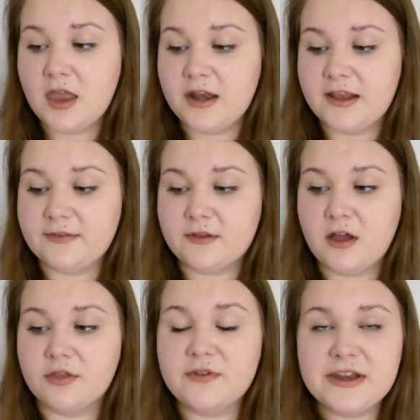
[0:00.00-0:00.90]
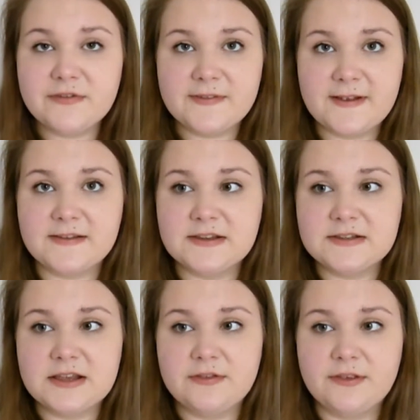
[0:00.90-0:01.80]
And it's got three different settings,
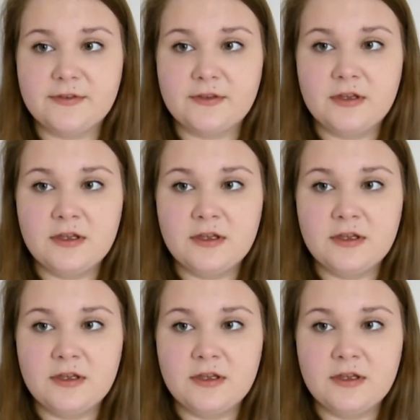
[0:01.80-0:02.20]
so there's